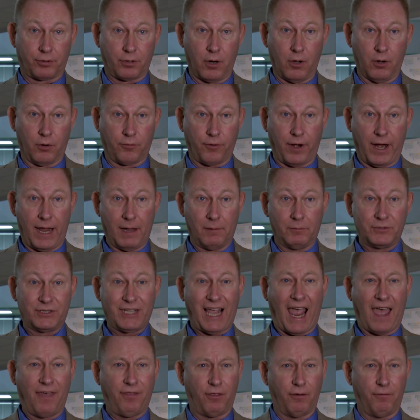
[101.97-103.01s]
programs
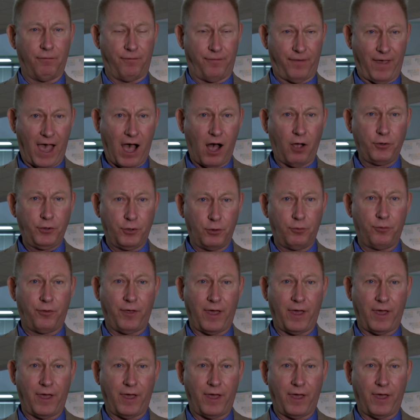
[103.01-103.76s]
and the value